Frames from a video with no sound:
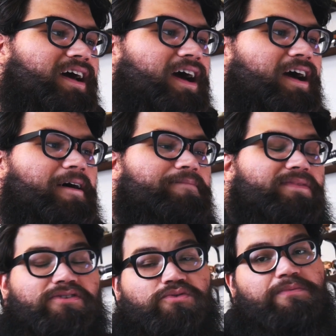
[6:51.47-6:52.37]
So
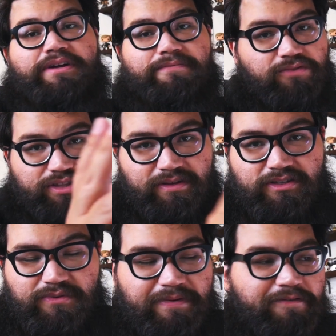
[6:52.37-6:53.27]
it's a win-win, really. It's
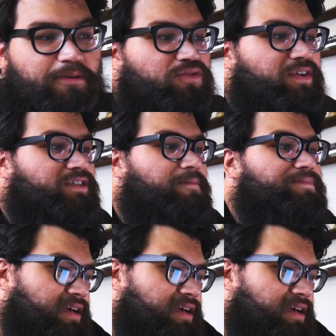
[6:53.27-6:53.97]
a win-win for both of us.